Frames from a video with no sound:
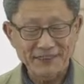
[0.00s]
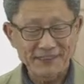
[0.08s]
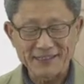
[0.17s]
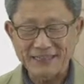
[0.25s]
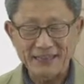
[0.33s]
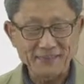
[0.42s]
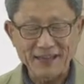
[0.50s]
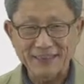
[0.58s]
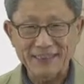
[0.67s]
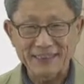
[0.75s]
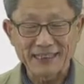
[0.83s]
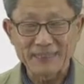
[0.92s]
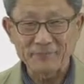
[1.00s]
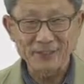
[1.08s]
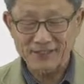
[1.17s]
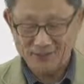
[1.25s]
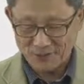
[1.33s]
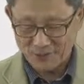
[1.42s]
does not make the complete
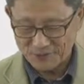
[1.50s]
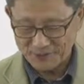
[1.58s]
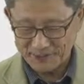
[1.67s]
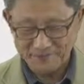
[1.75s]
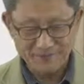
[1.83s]
solution.